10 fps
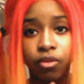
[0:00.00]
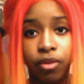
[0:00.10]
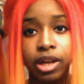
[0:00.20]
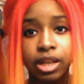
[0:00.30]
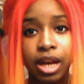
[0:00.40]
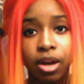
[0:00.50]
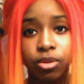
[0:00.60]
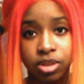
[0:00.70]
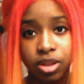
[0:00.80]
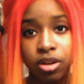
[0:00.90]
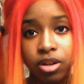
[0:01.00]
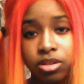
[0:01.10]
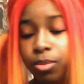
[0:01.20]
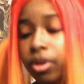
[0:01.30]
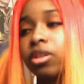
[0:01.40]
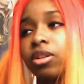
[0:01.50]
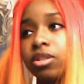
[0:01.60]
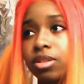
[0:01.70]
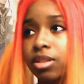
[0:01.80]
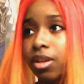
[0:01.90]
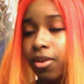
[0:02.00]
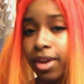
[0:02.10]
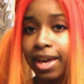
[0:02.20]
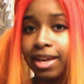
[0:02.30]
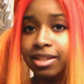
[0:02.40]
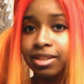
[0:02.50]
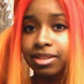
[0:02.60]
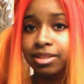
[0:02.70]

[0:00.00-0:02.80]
that there are spoilers, okay?